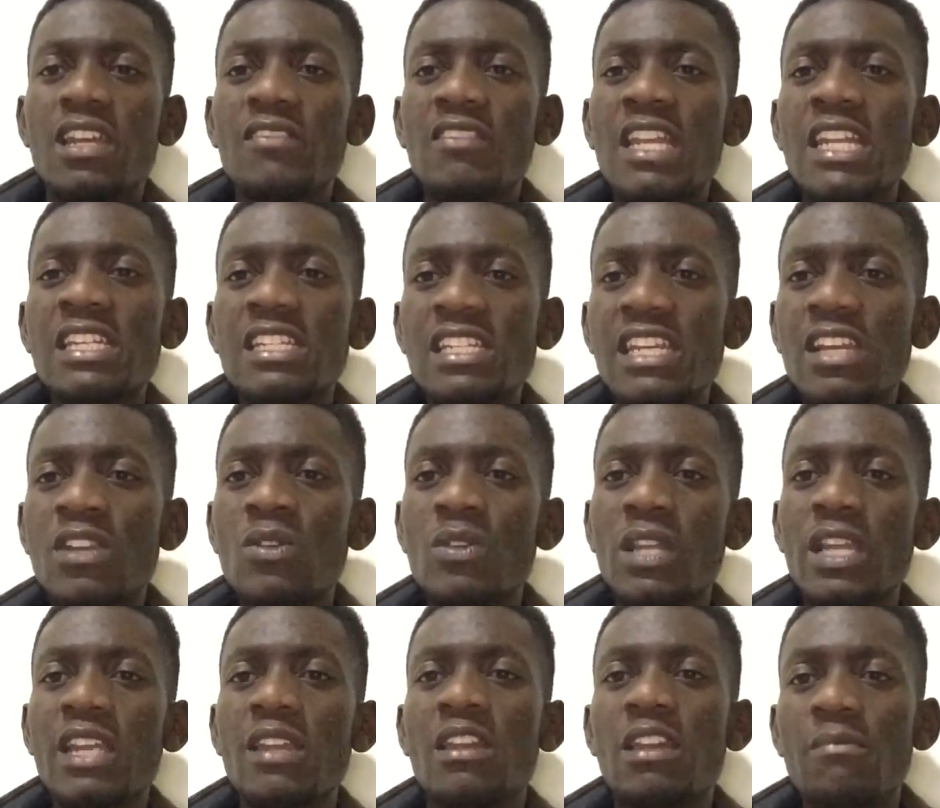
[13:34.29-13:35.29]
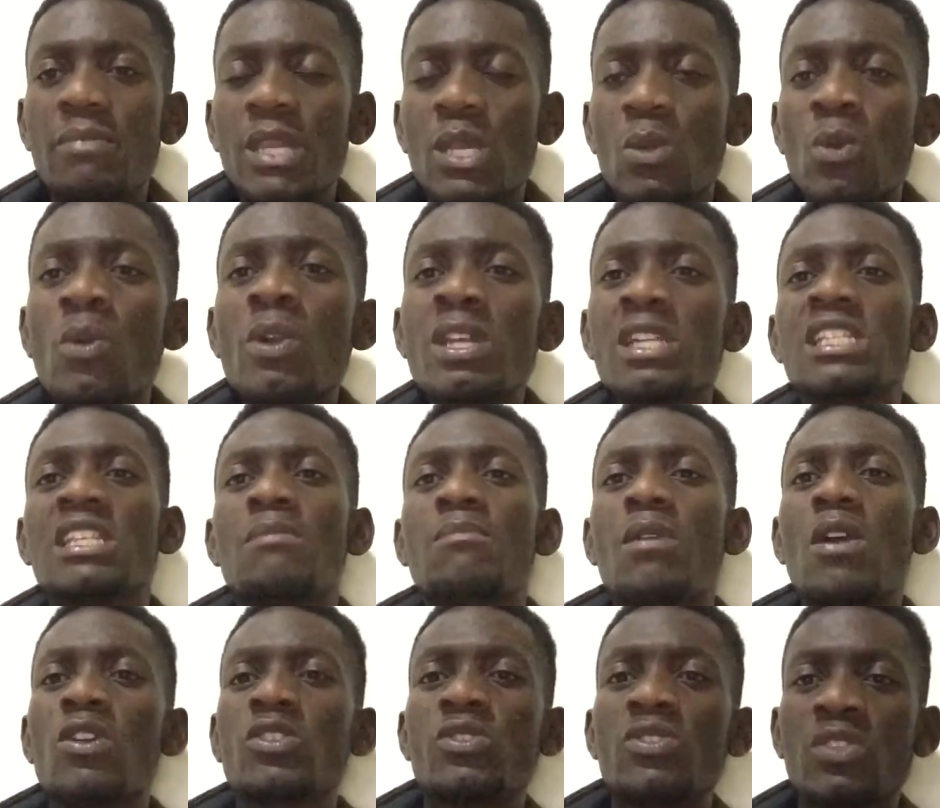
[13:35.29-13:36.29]
Then secondly, be honest
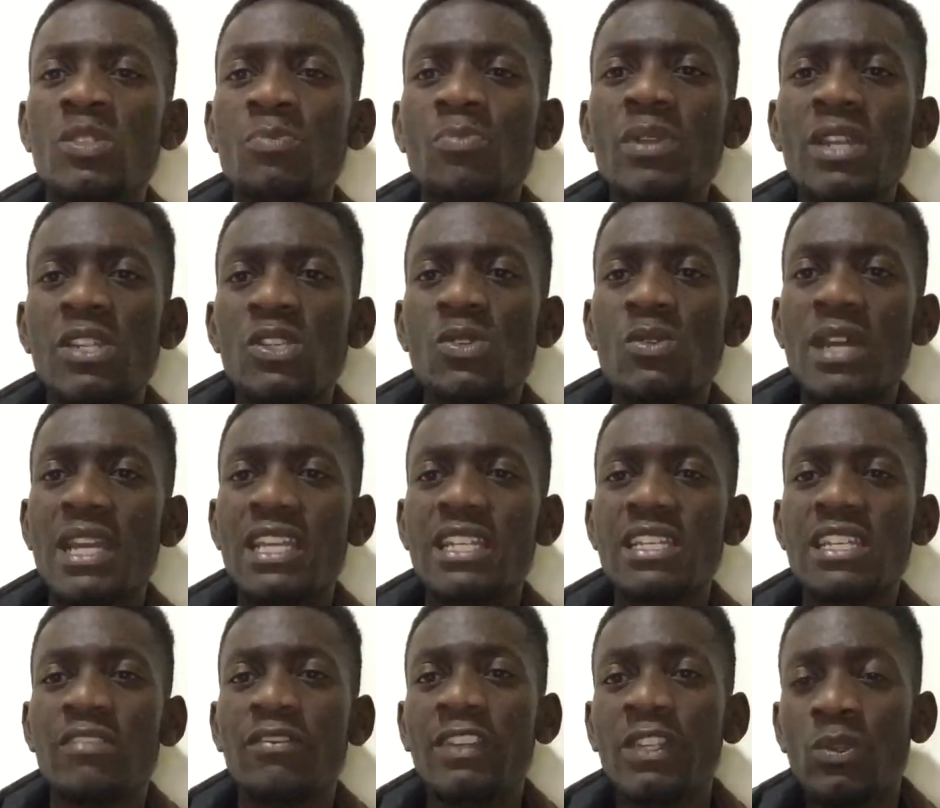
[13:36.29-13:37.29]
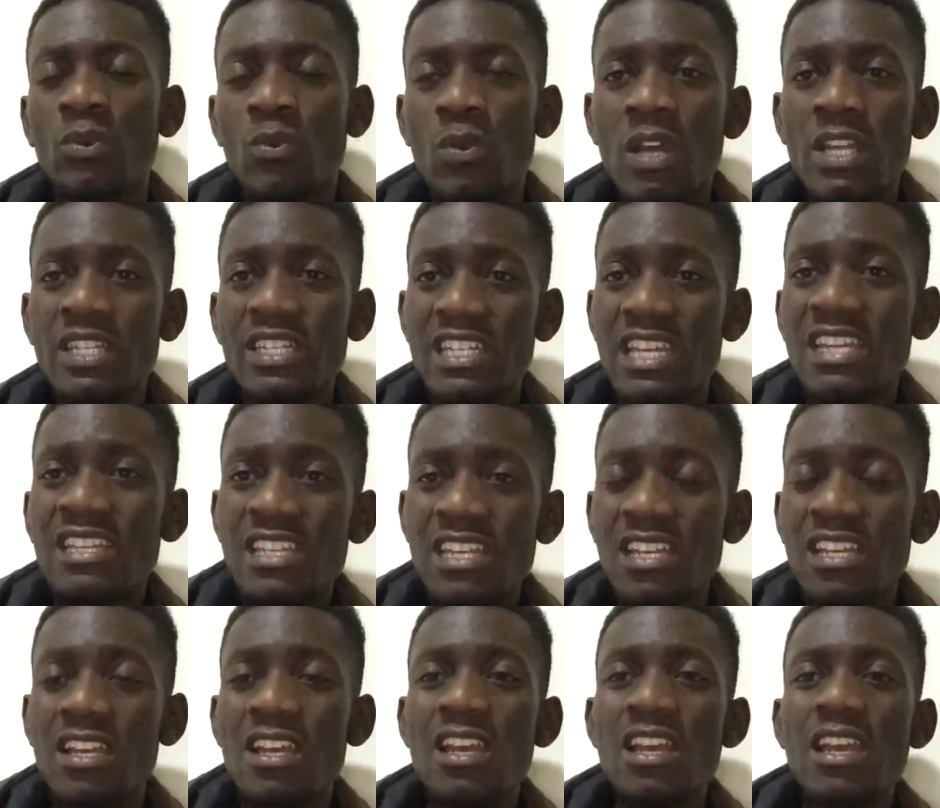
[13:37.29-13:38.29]
about your spirituality. If you are
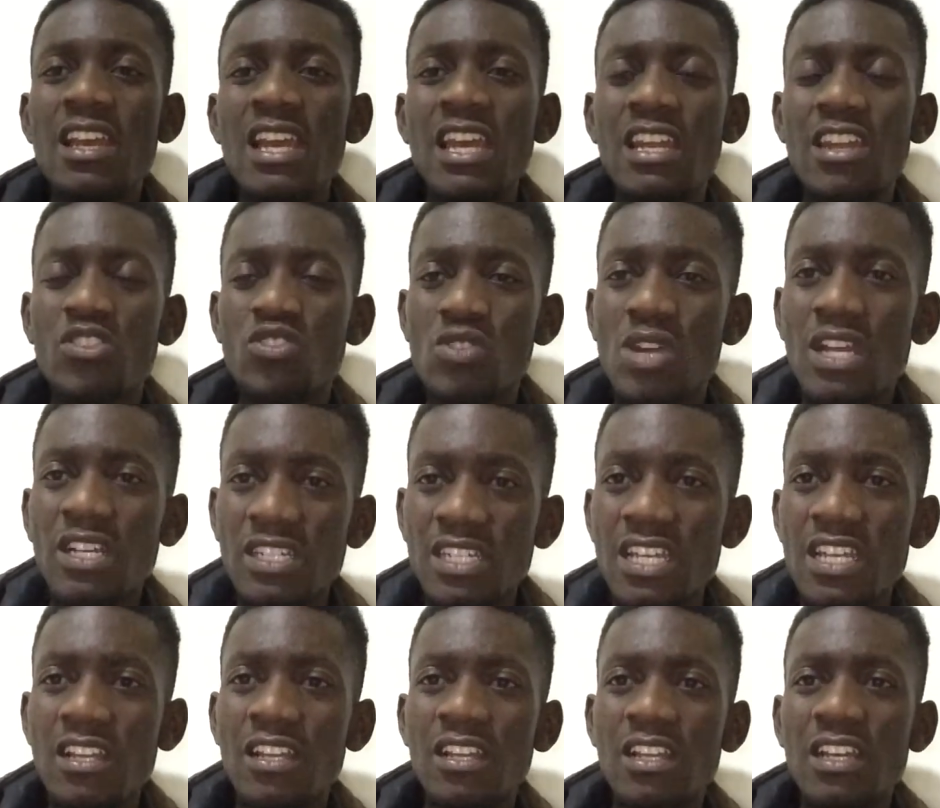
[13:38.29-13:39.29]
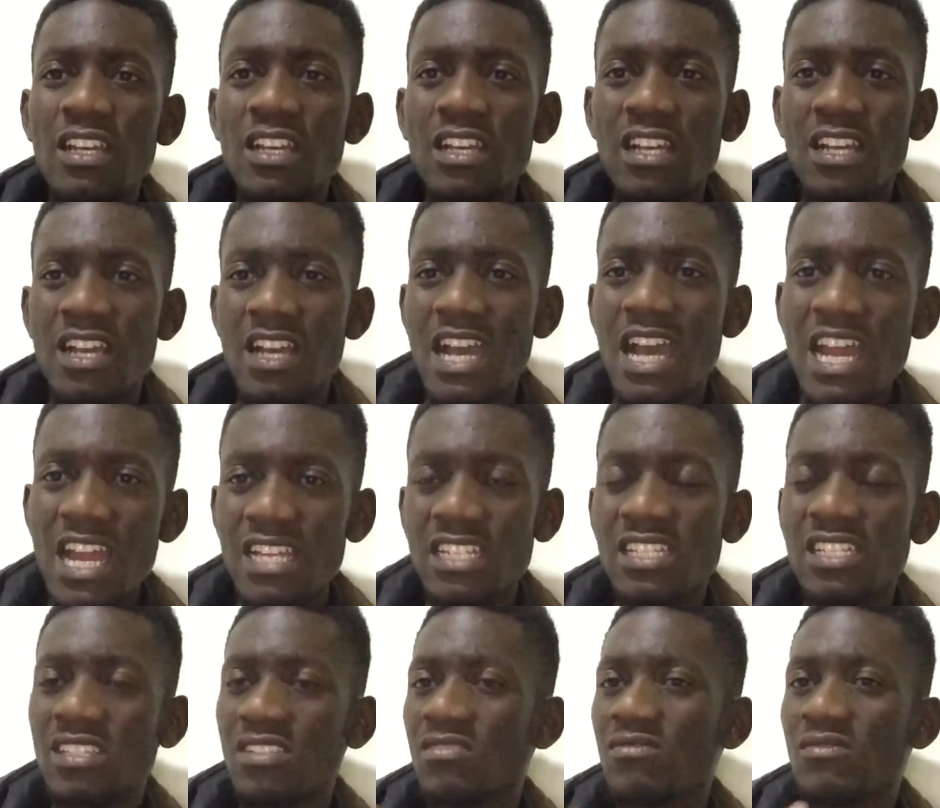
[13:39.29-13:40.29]
dating and attracting
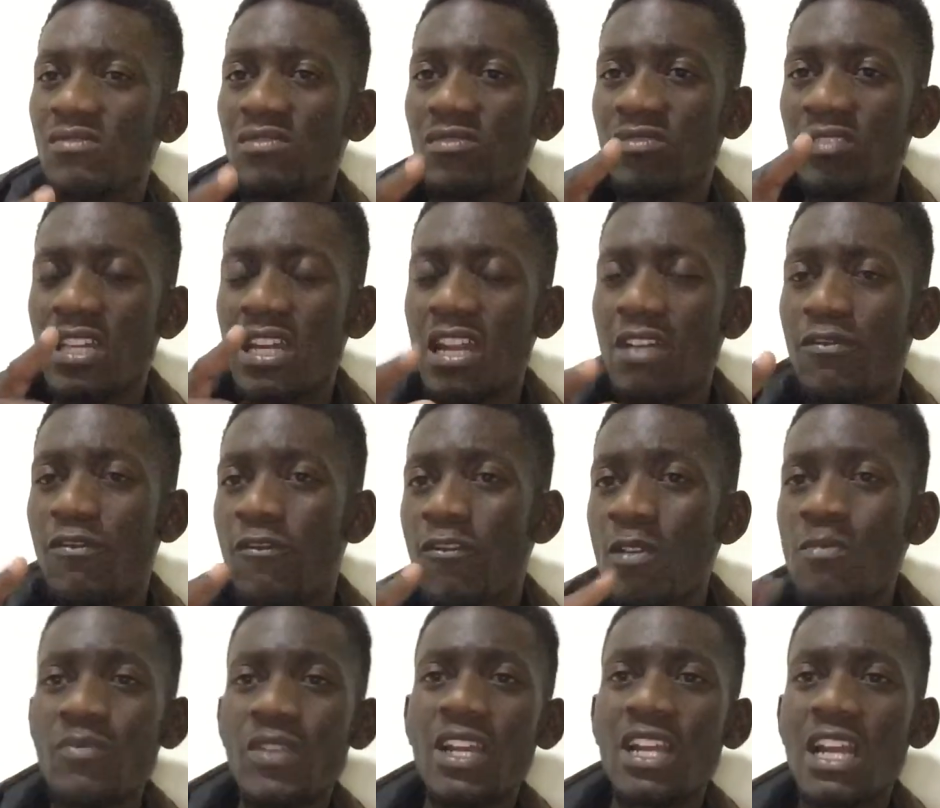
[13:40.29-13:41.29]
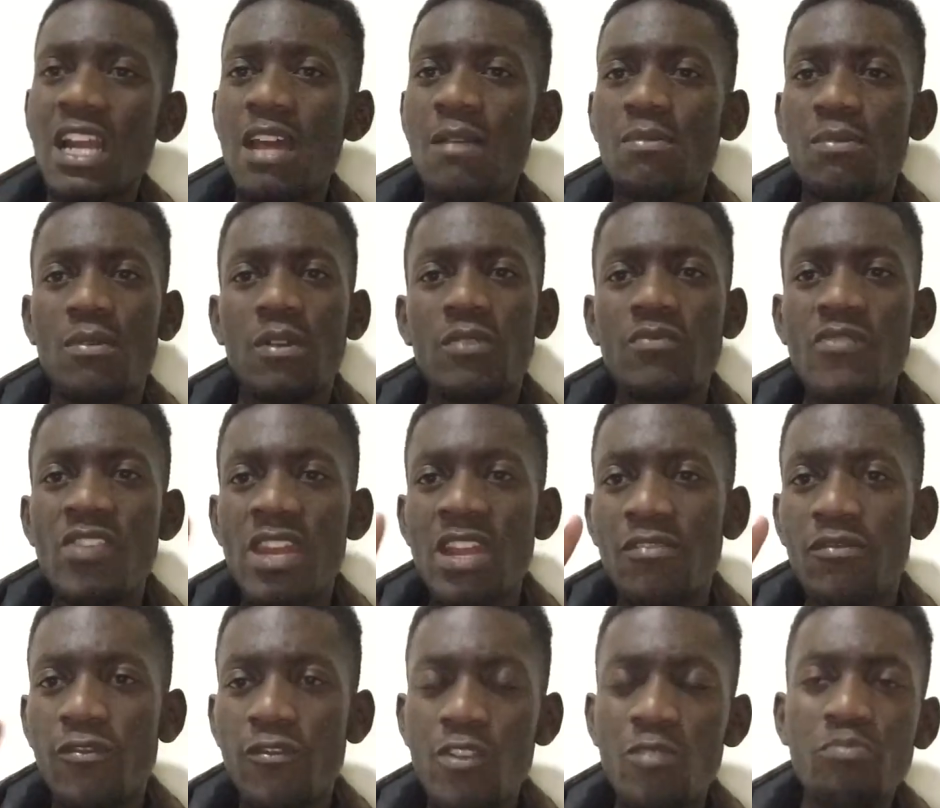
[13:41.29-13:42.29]
guys that are from the club, that
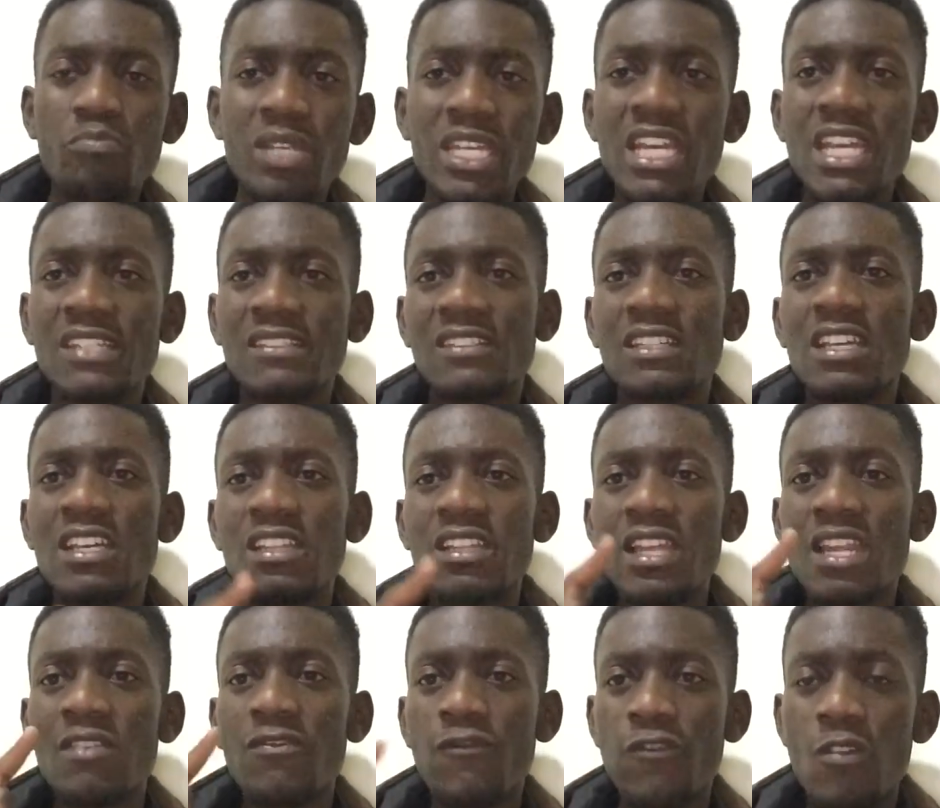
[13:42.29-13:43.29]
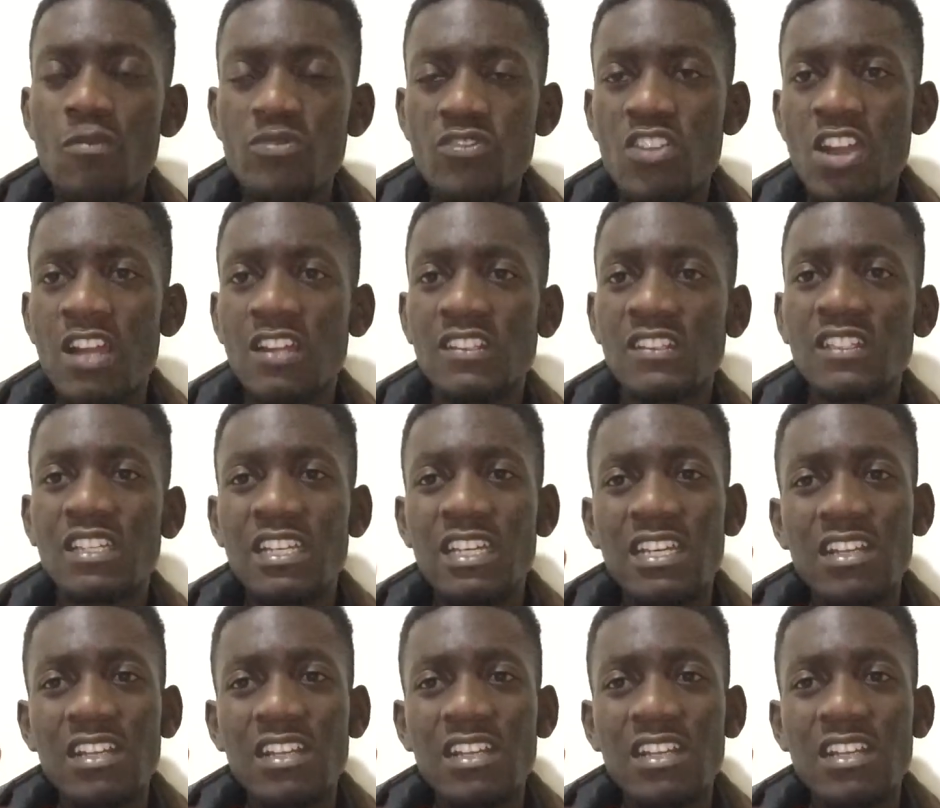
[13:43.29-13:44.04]
are from beers, that are from drugs,